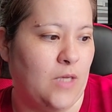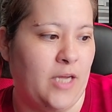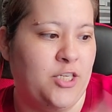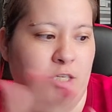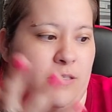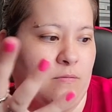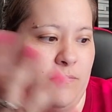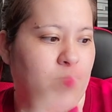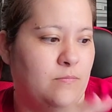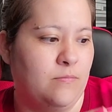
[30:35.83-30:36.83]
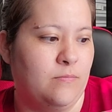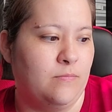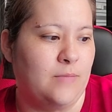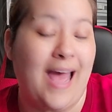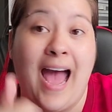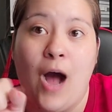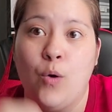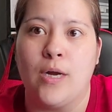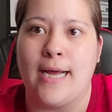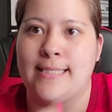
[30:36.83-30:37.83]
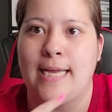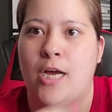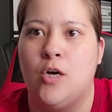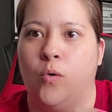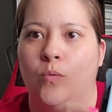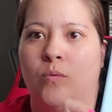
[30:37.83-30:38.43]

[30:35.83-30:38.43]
I just, how could I say no?